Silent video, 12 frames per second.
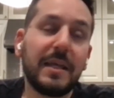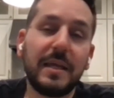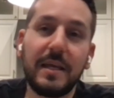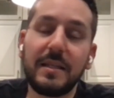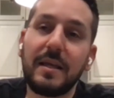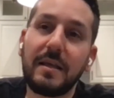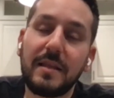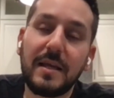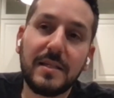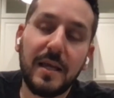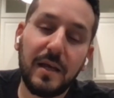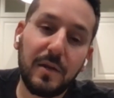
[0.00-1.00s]
and, and,
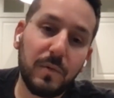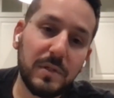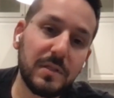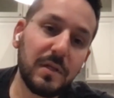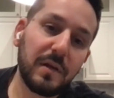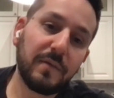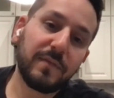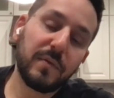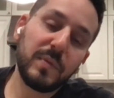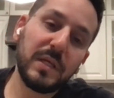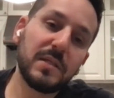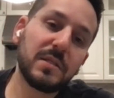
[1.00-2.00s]
that's kind of what's done it
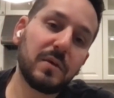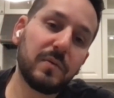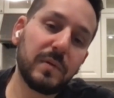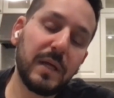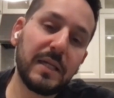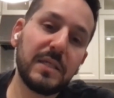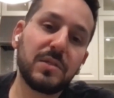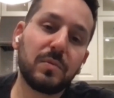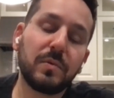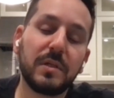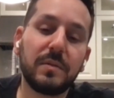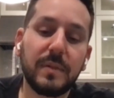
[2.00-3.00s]
for me so at
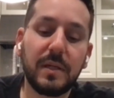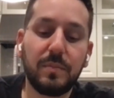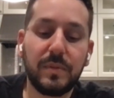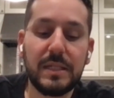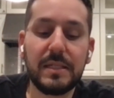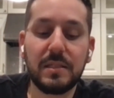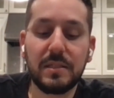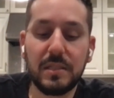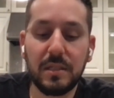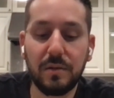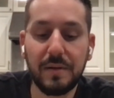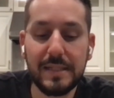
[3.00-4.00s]
each one of my
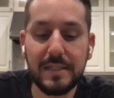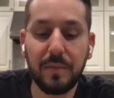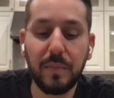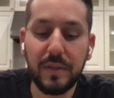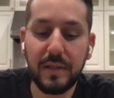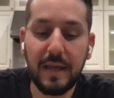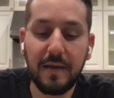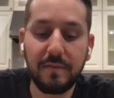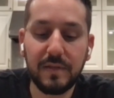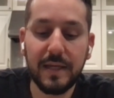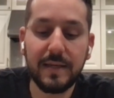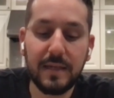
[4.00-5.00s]
places you know i typically
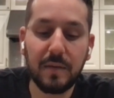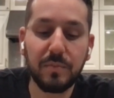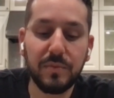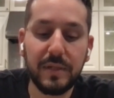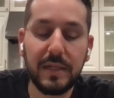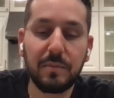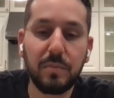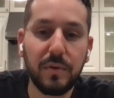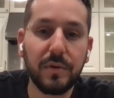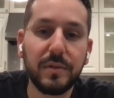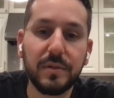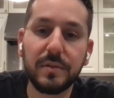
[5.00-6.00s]
have like an operating
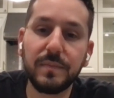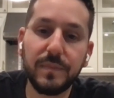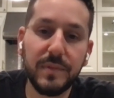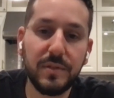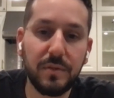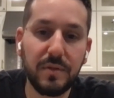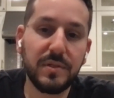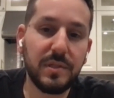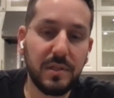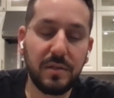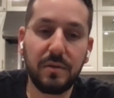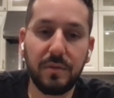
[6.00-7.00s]
partner so
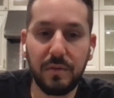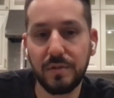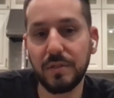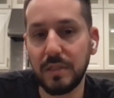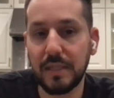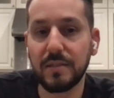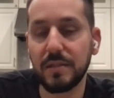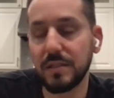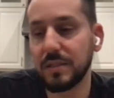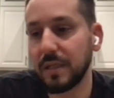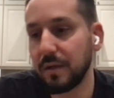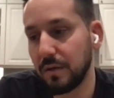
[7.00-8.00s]
there's a you know there's a
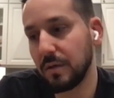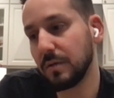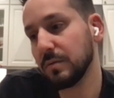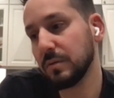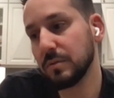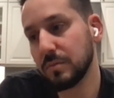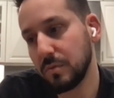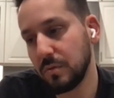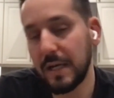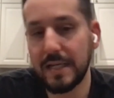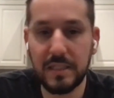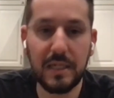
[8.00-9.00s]
dentist there
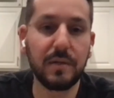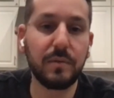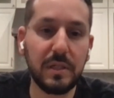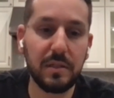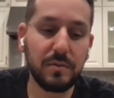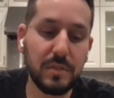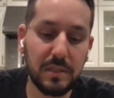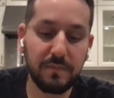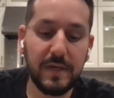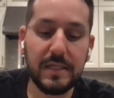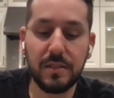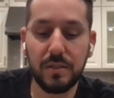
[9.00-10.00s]
who has equity, who's
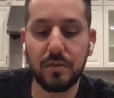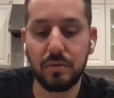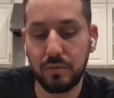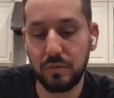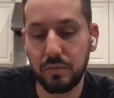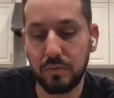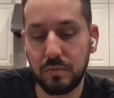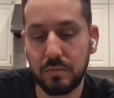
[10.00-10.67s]
invested, who,